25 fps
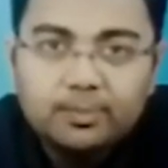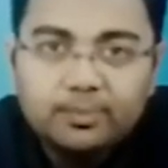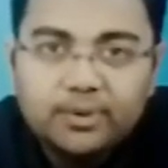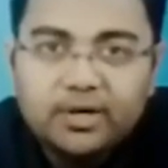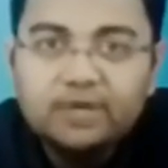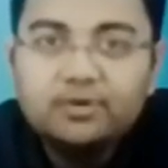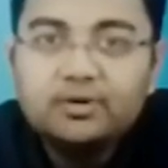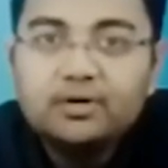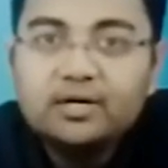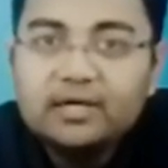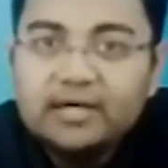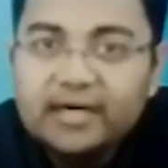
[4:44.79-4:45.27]

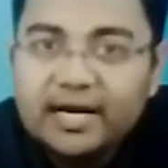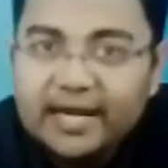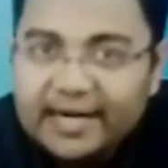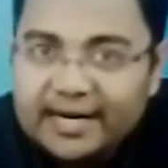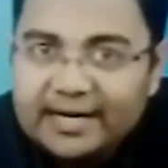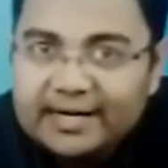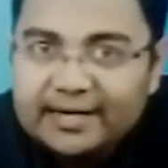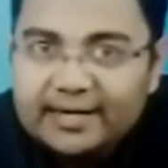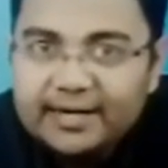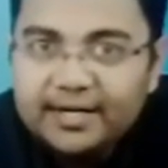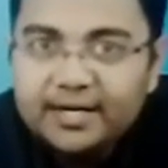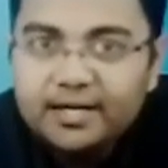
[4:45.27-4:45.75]
But
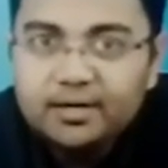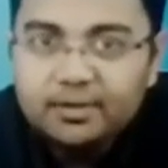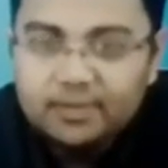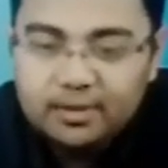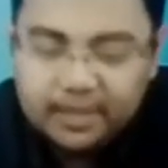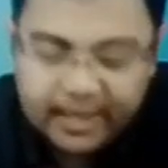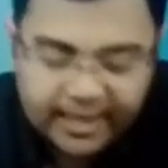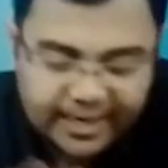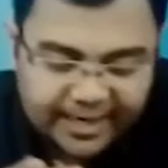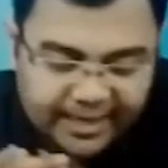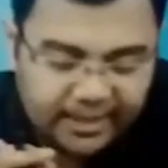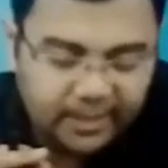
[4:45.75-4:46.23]
currently,
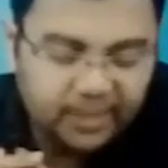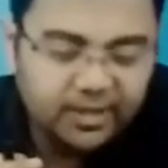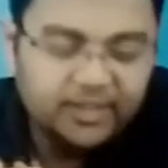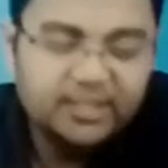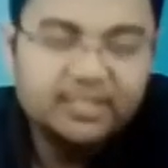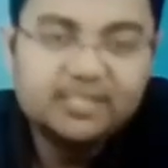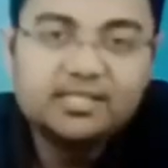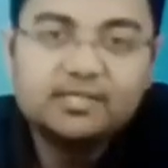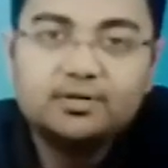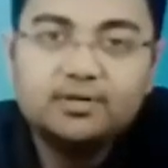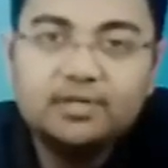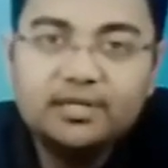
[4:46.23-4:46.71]
I
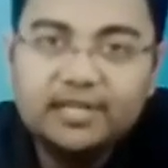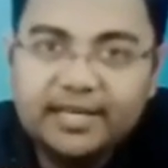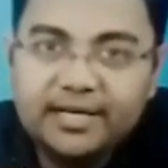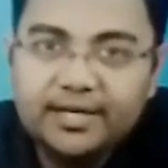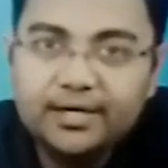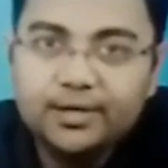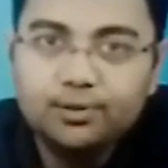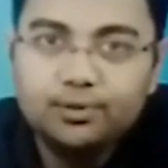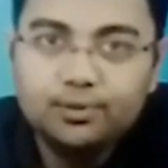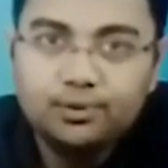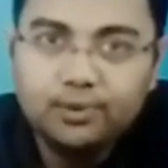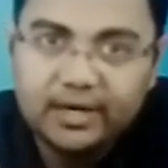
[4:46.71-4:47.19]
just
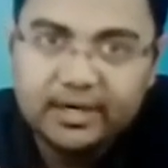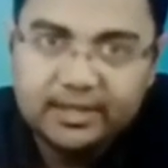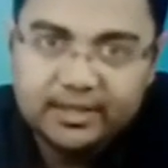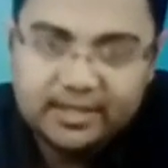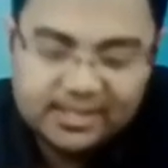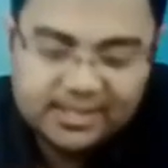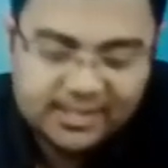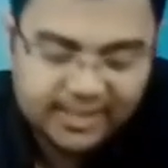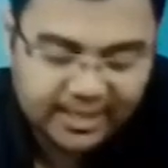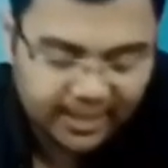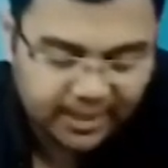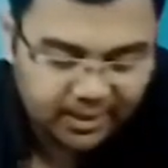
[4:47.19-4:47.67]
need you to
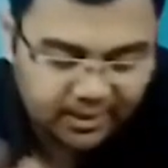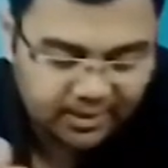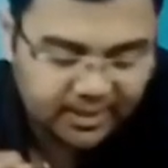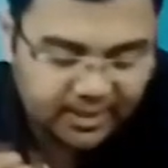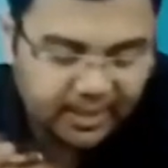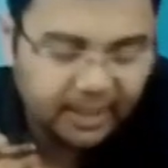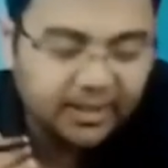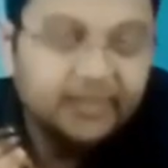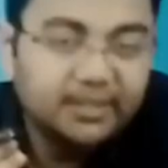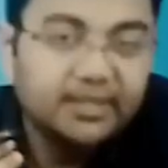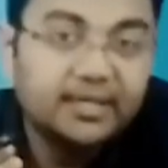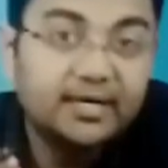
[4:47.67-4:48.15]
understand
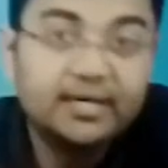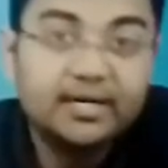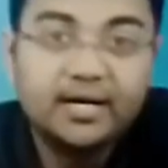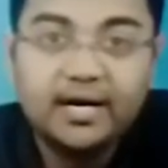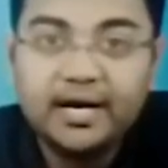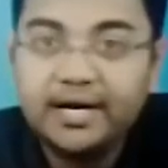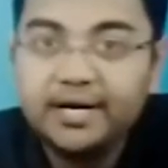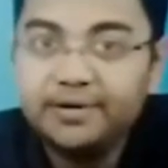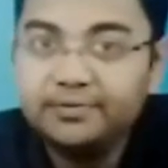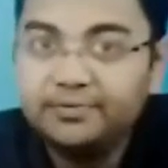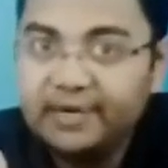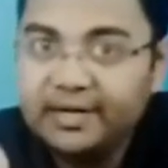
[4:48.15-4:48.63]
that there
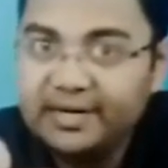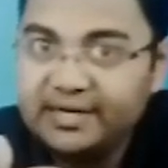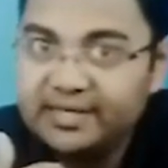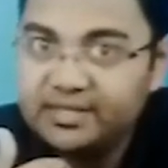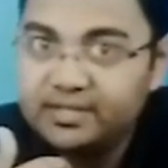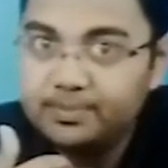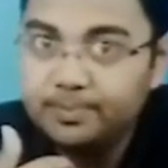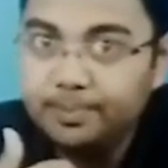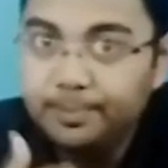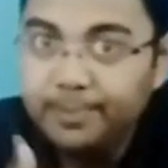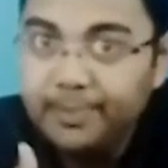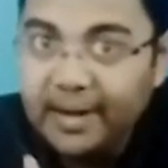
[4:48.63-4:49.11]
are
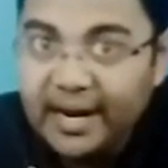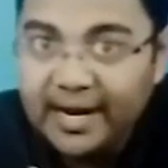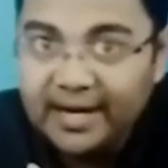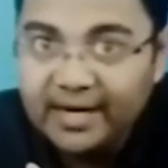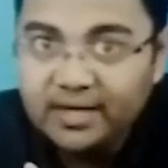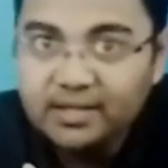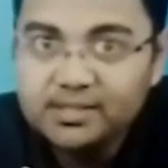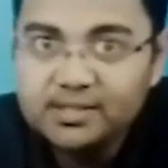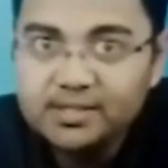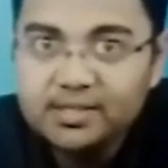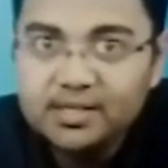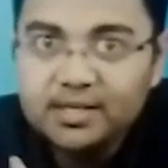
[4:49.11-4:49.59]
various
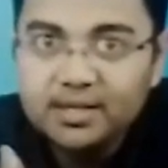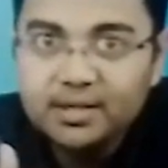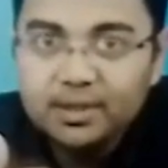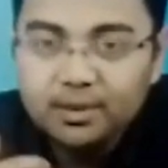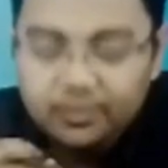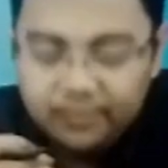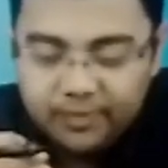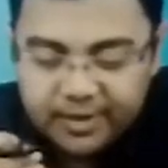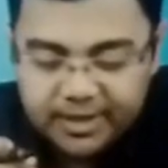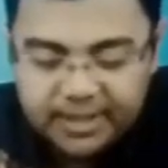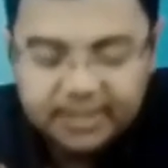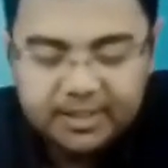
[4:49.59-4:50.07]
bands
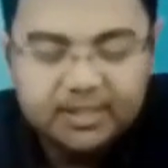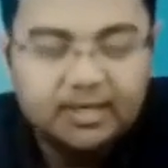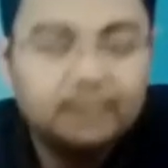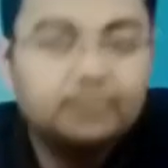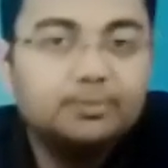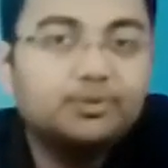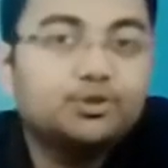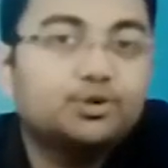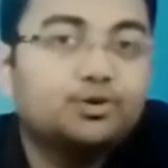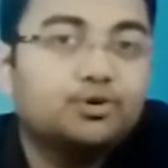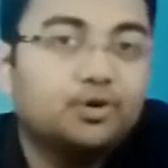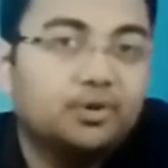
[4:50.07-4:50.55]
when it
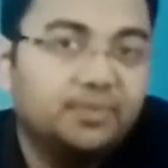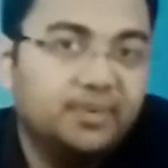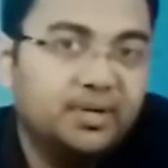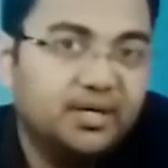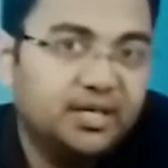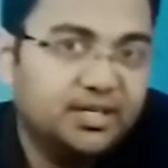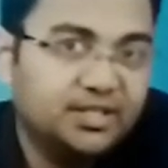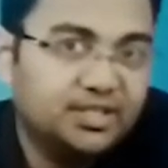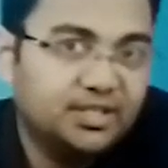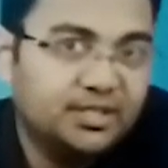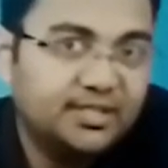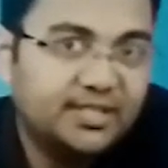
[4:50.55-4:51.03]
comes to
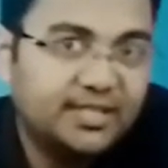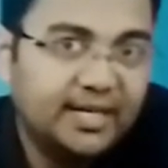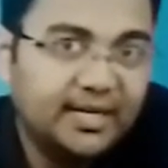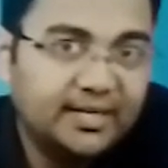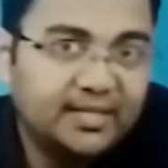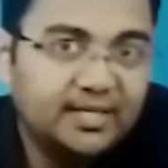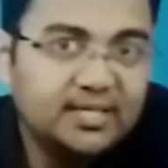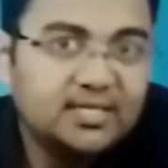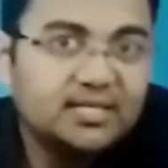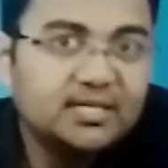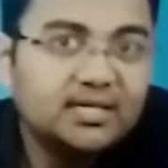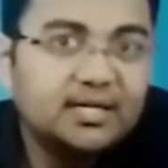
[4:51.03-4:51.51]
communication
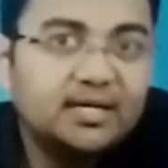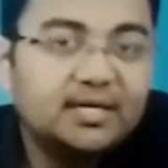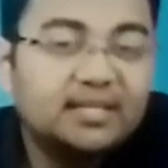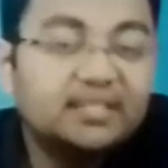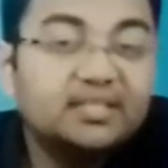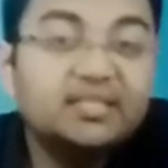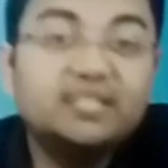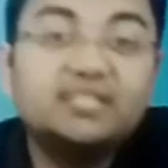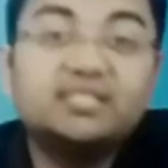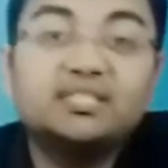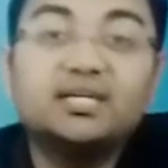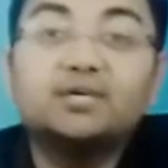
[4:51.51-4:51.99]
channels.
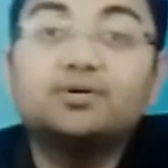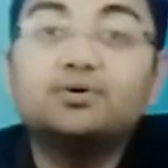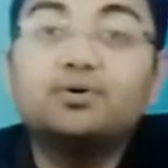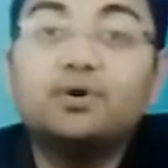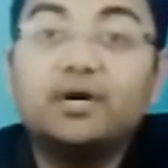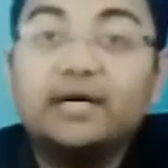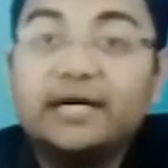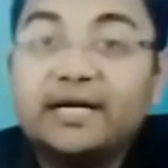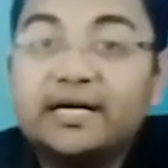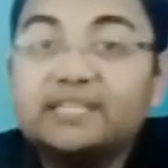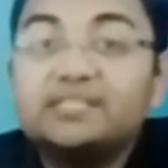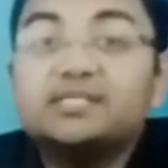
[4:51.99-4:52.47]
These are
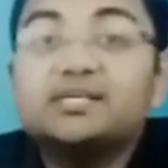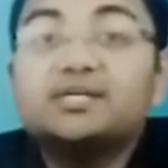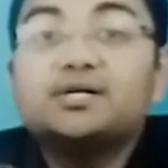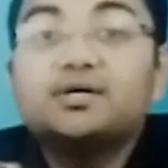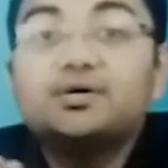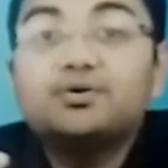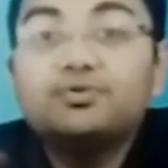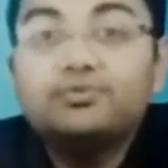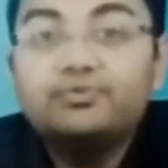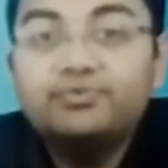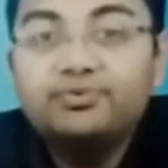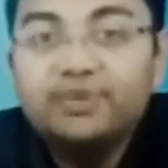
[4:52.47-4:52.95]
called as
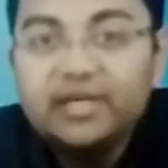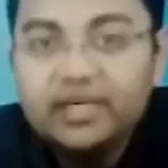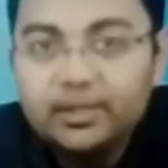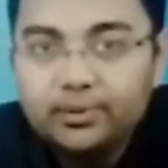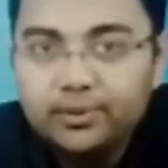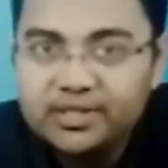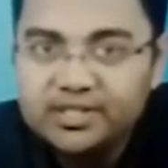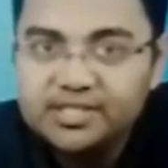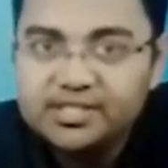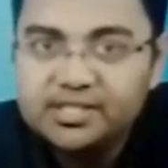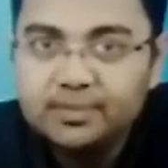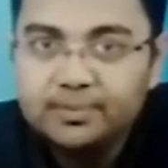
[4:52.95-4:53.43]

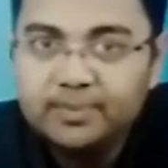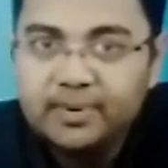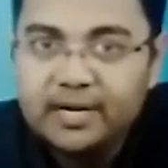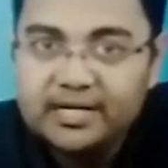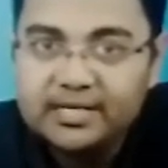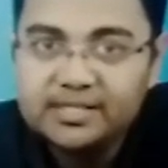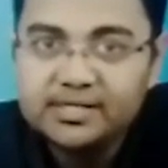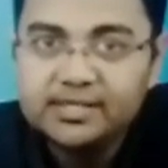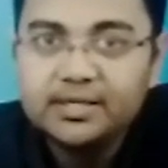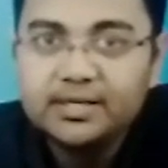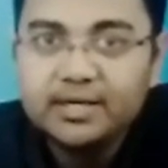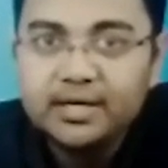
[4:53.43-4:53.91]
frequency
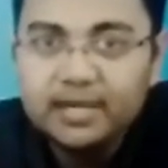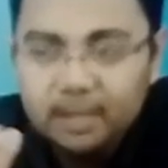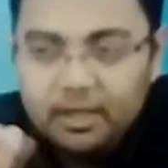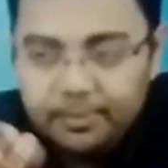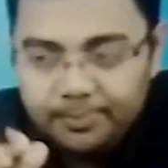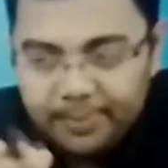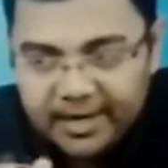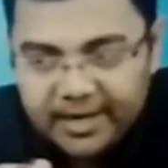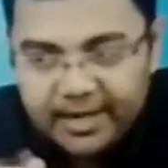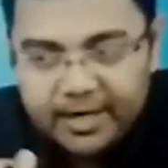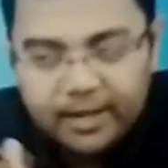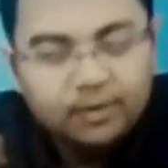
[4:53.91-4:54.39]
bands,
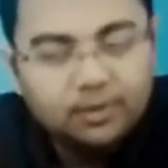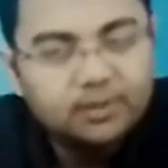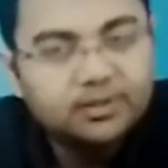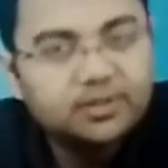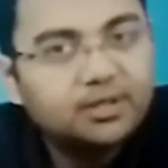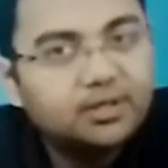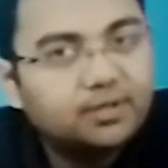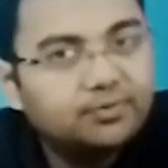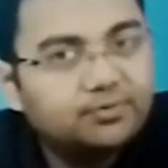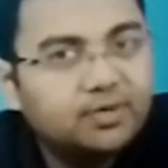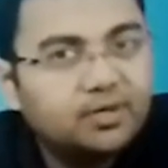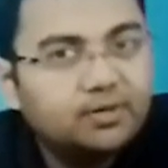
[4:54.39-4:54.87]
depending on
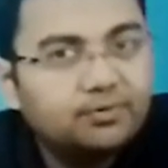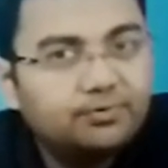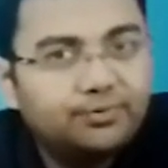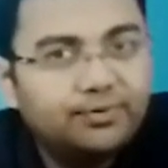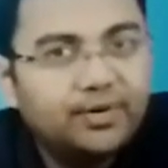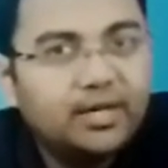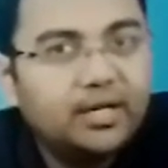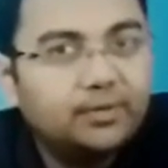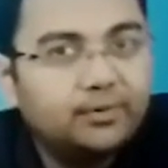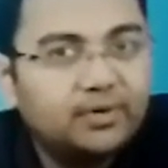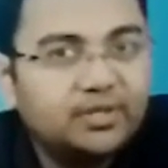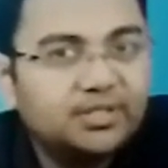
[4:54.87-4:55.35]
the different
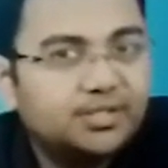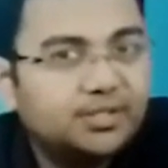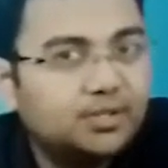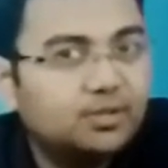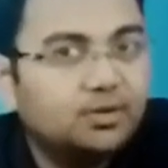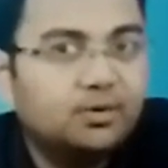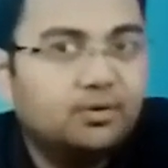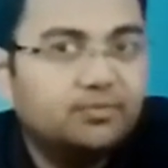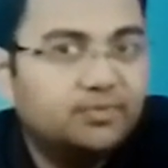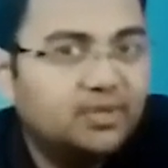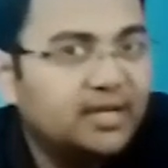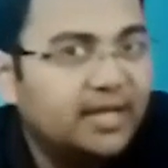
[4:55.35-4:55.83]

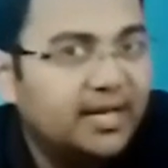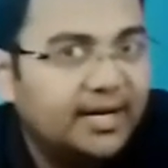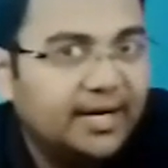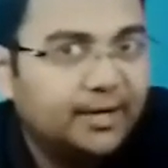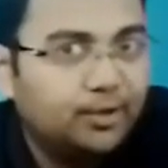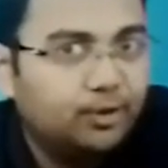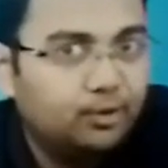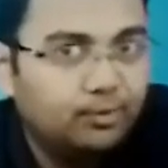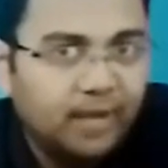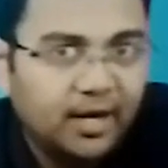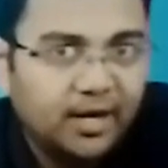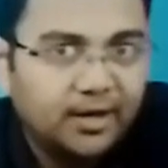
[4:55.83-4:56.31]
frequency of the
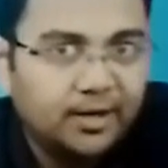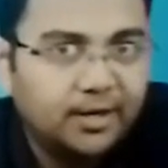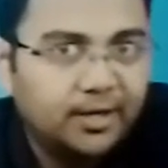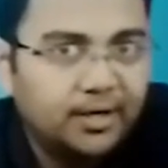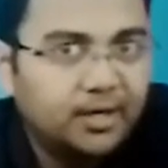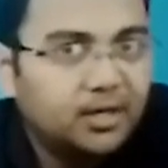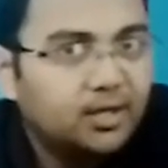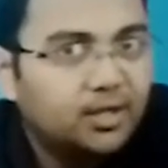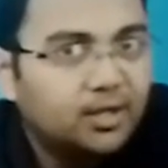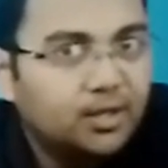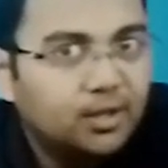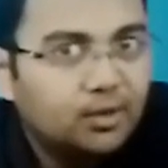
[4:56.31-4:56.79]

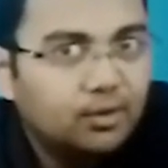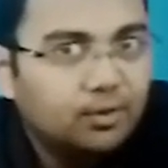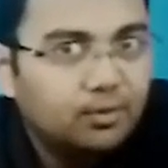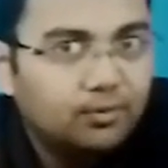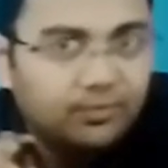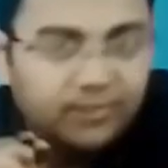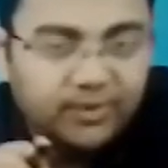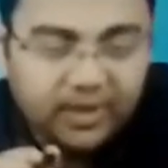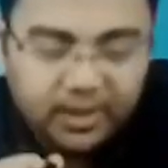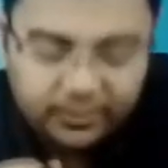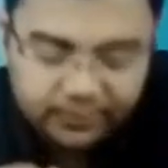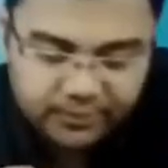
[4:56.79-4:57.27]
electromagnetic
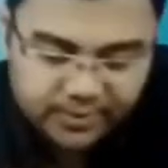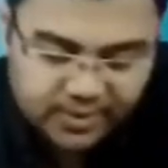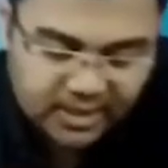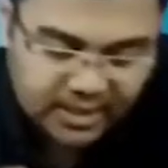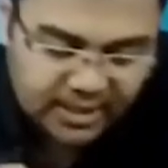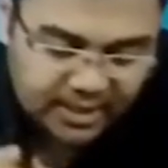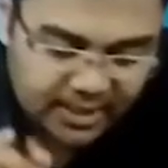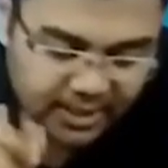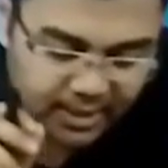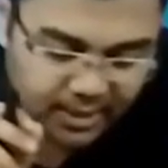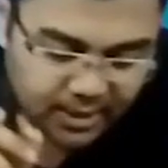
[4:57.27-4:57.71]
waves.